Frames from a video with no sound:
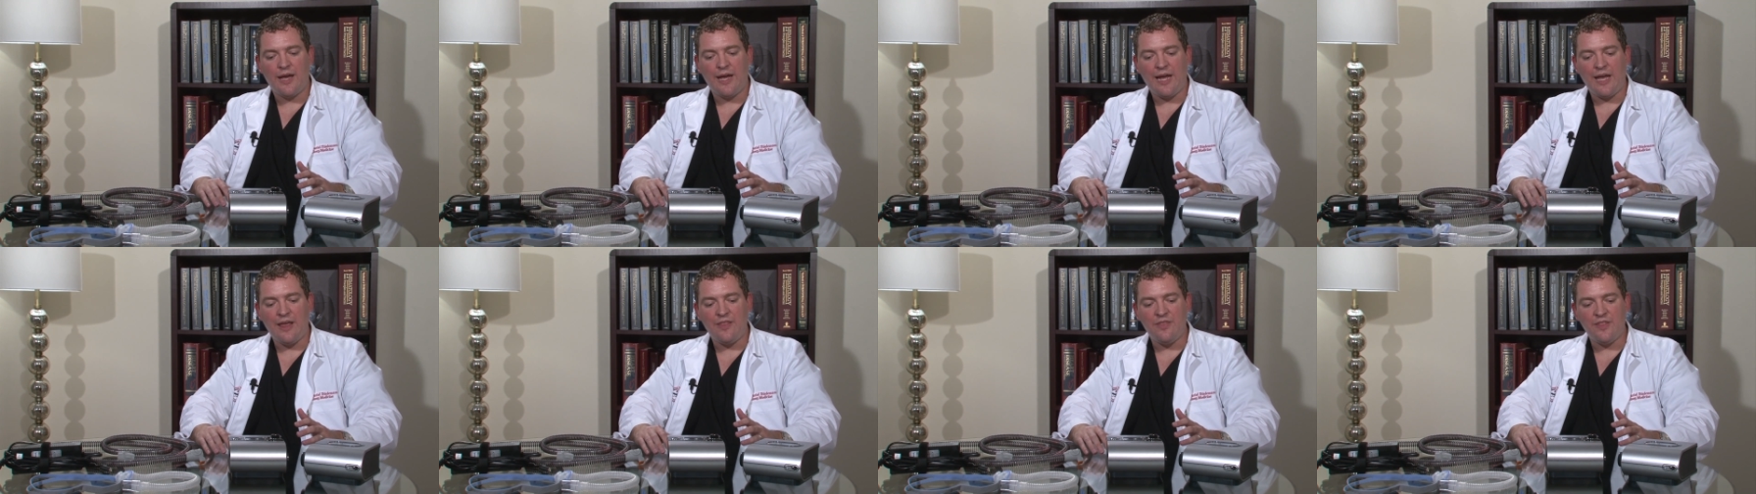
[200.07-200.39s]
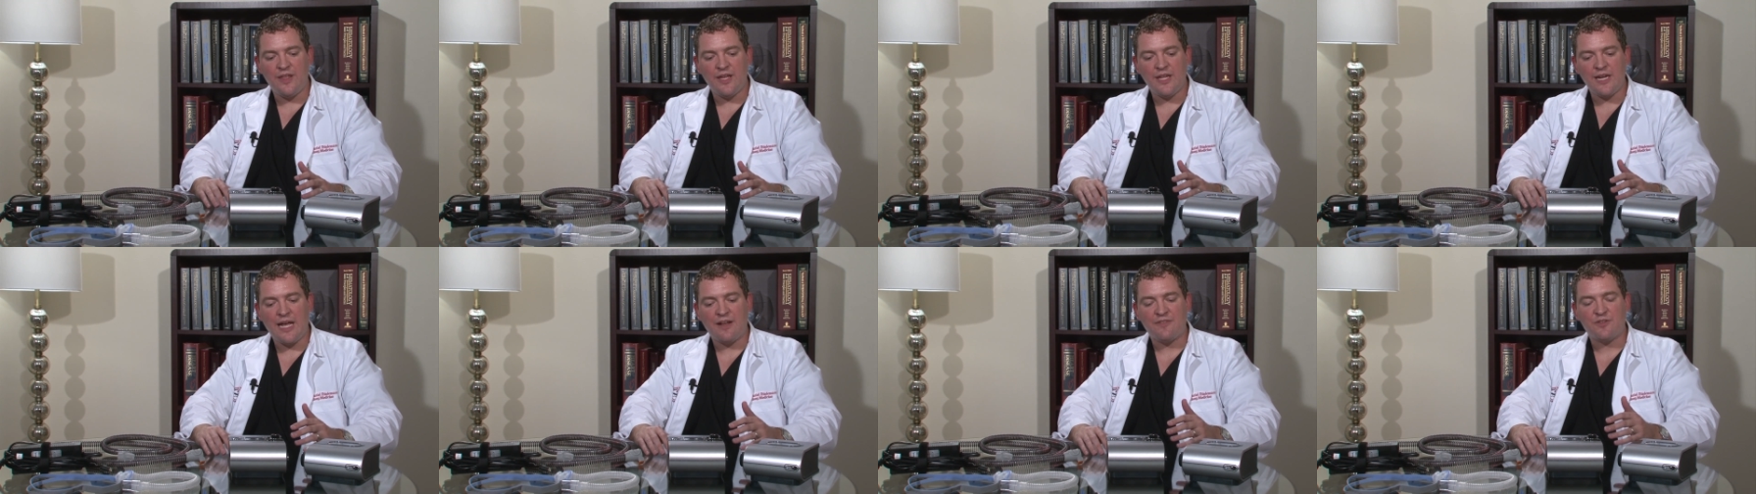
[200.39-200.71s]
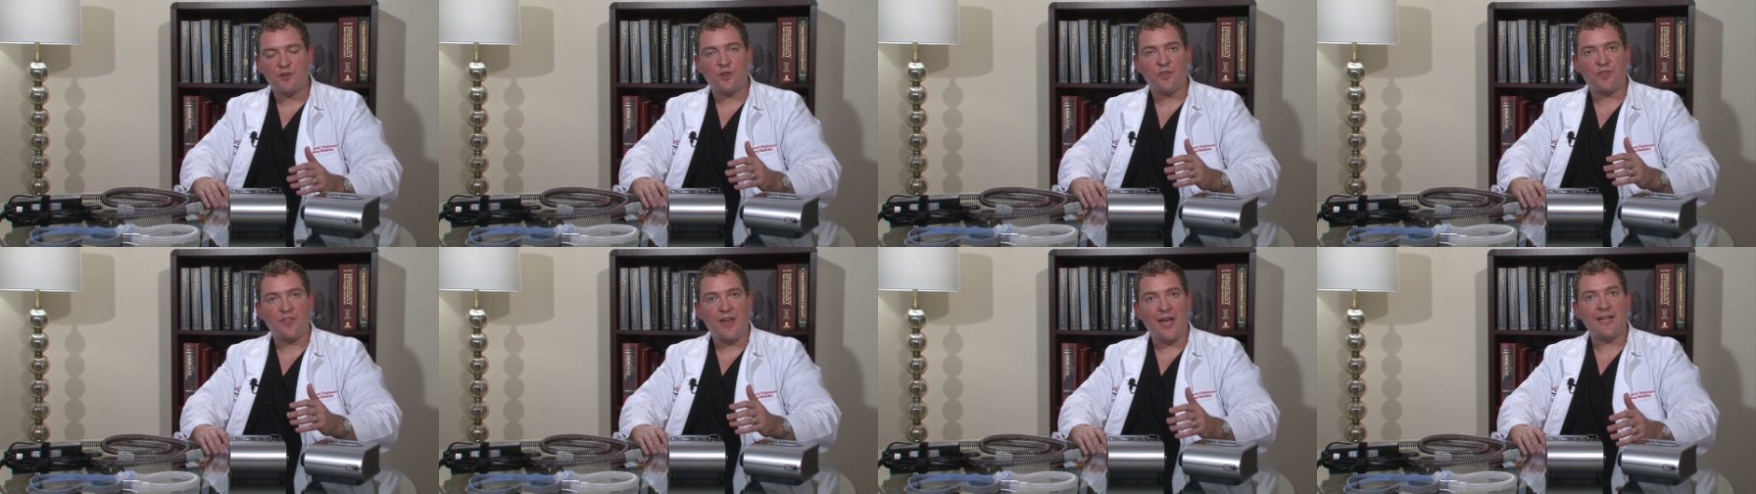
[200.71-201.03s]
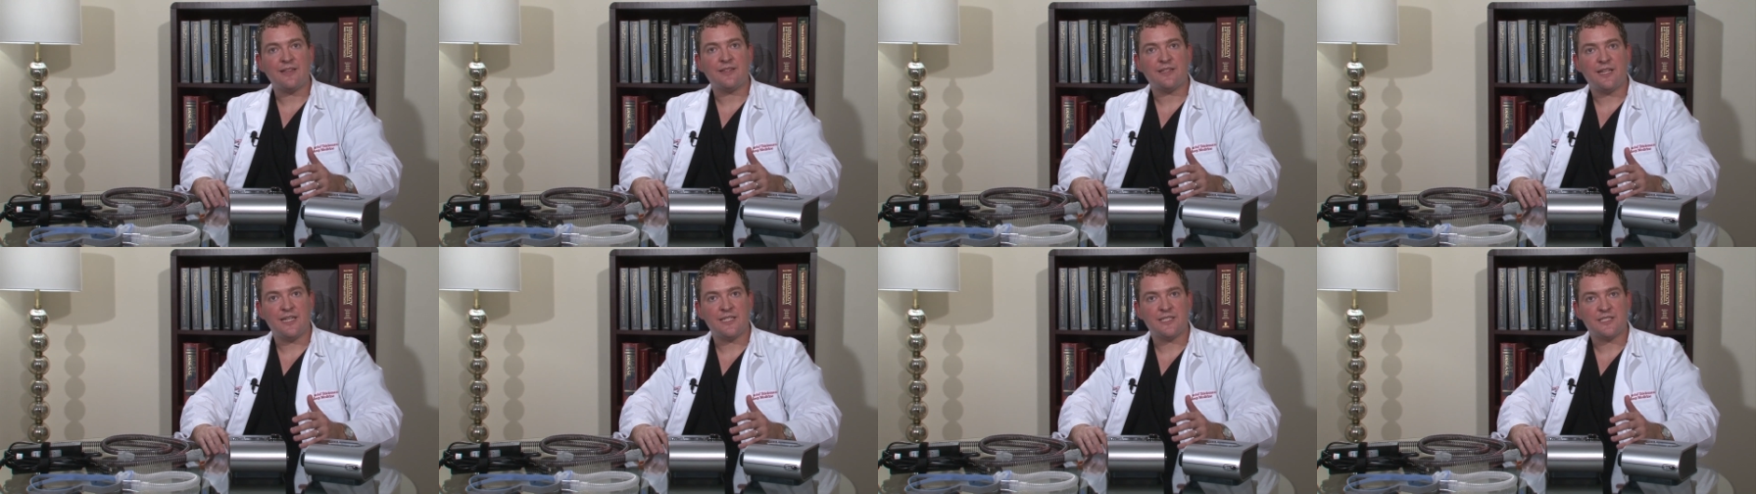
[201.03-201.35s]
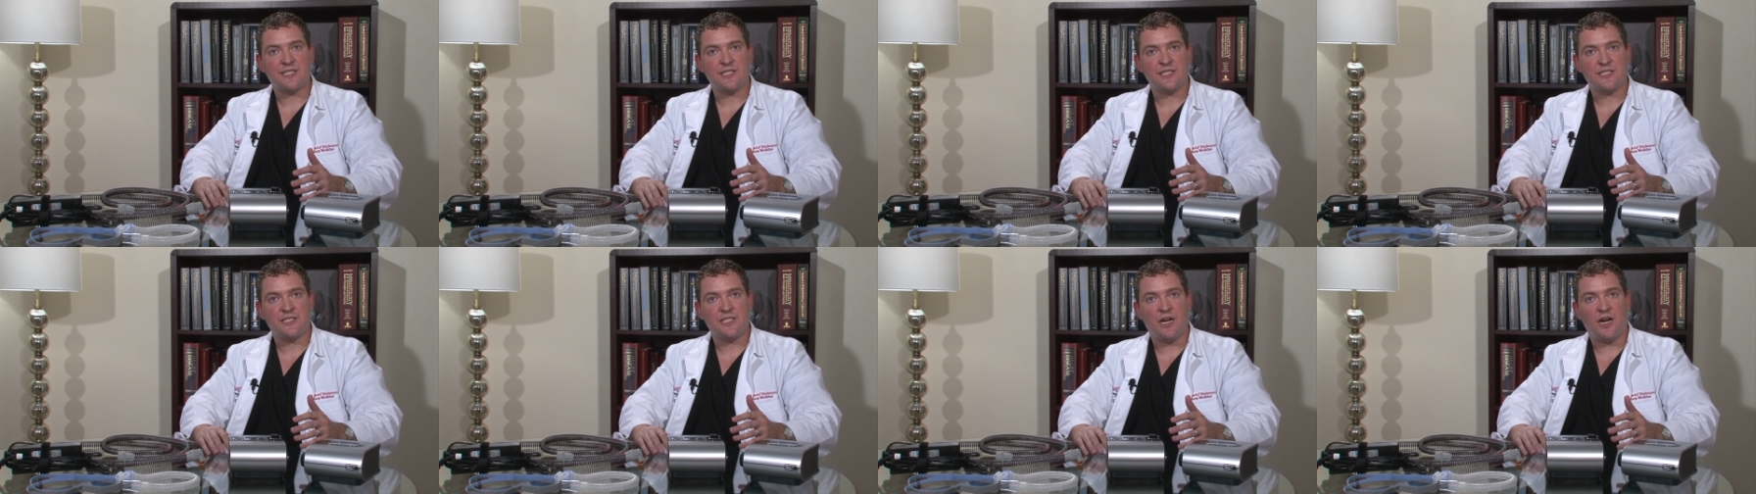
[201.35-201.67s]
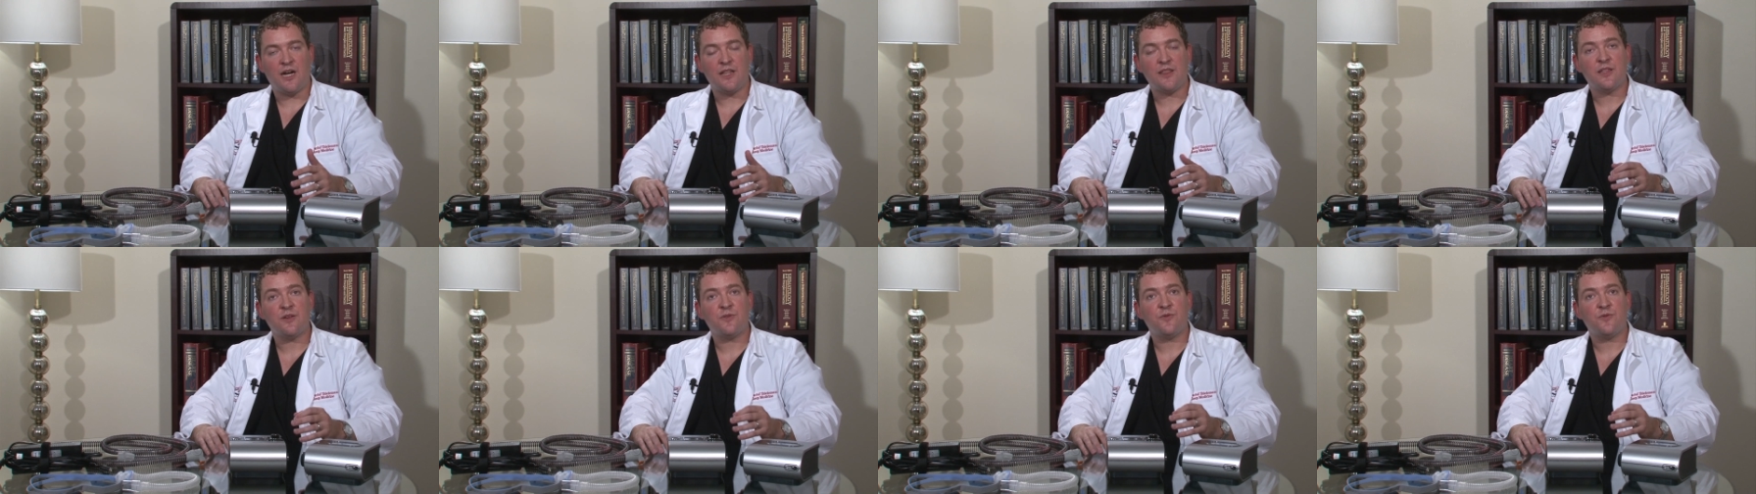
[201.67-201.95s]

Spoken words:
And then after that test is done,